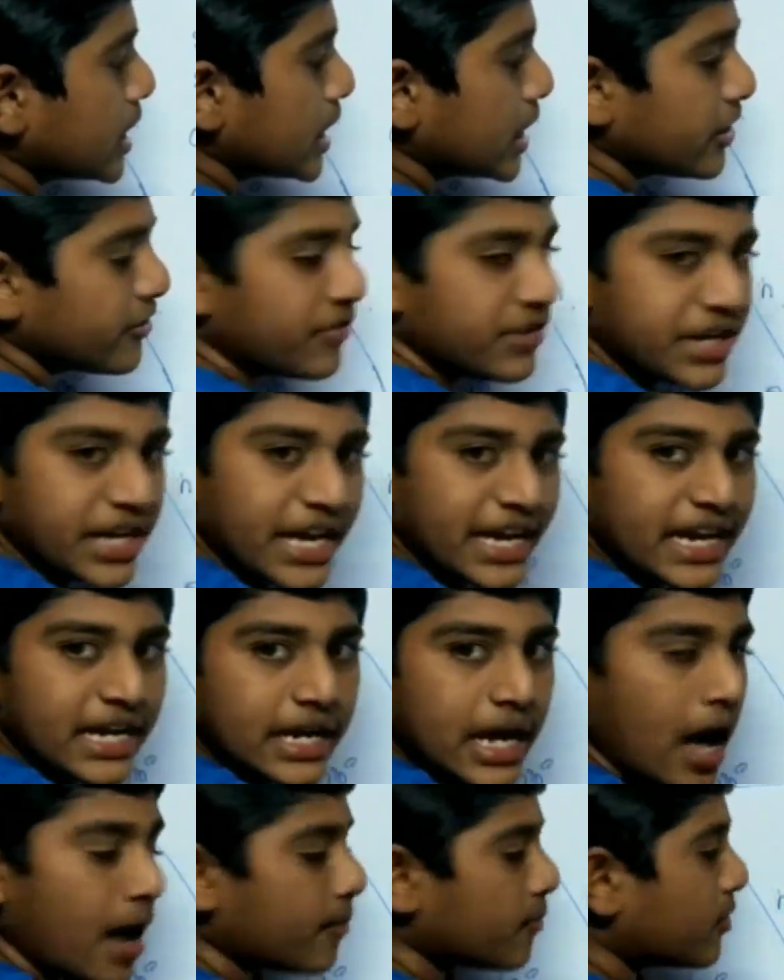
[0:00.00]
If we take
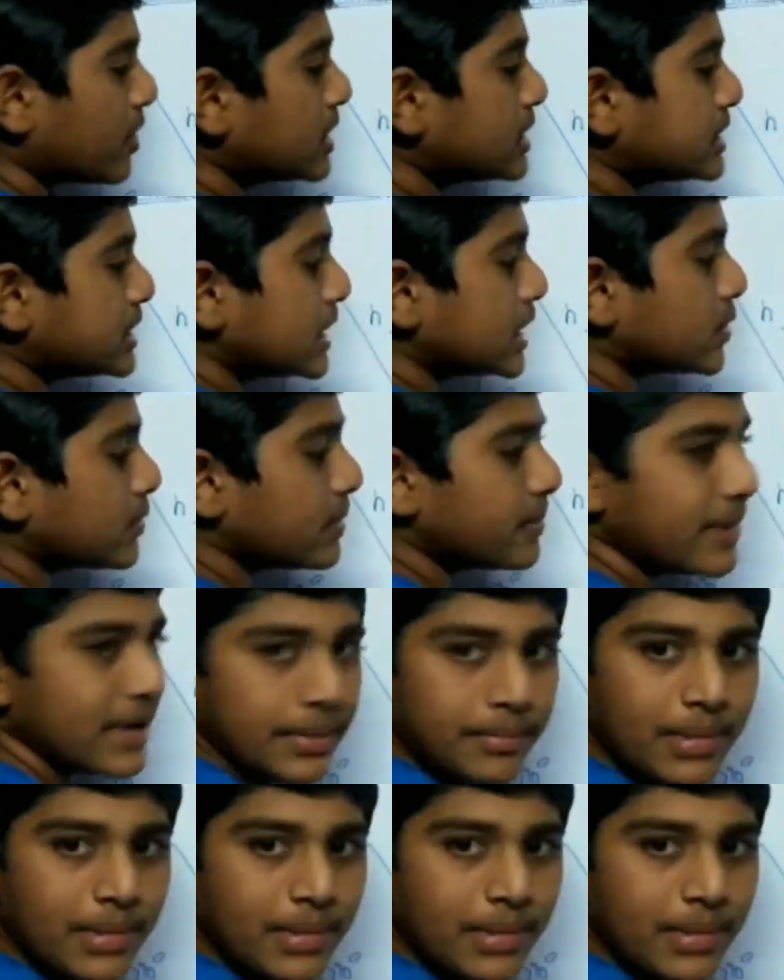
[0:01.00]
it upwards, it will be